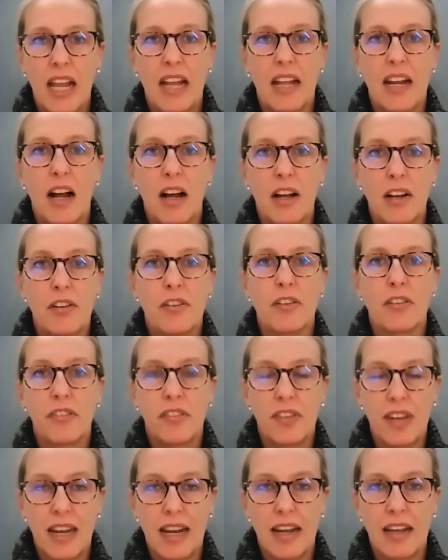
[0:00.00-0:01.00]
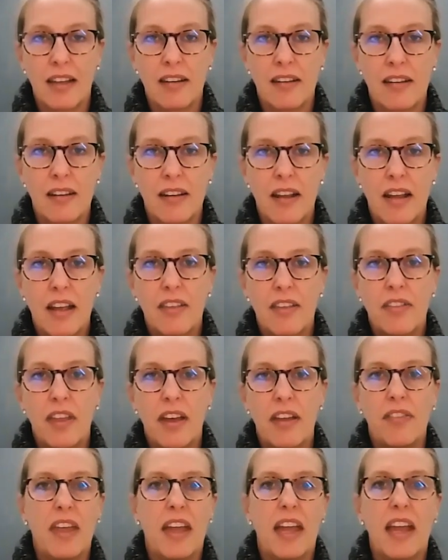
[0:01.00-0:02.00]
and understand
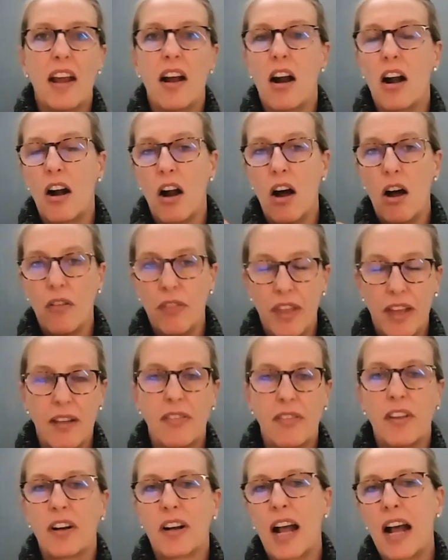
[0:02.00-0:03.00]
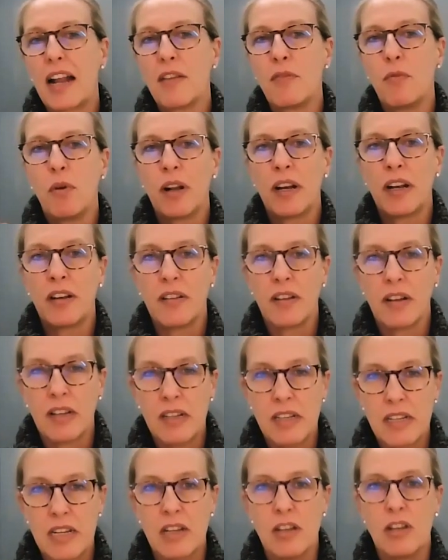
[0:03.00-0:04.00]
that they're kind of wanting to
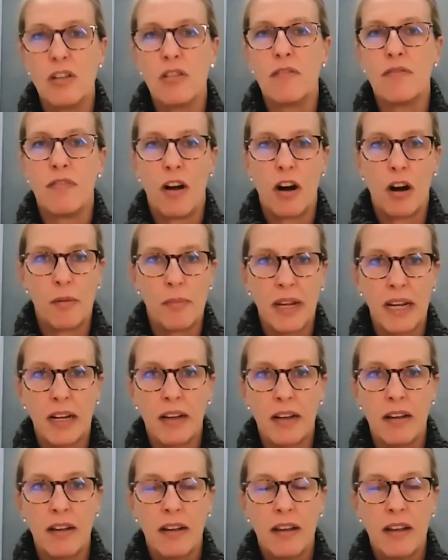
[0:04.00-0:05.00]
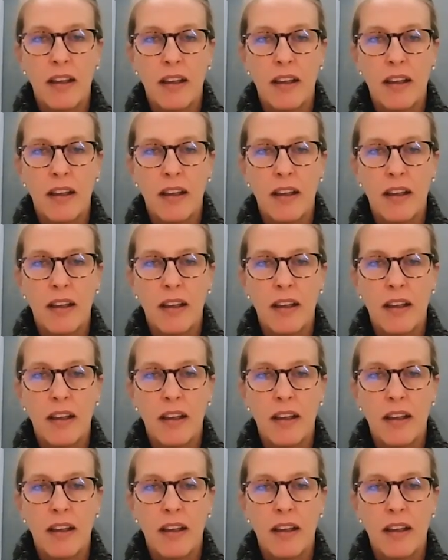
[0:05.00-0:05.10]
continue farming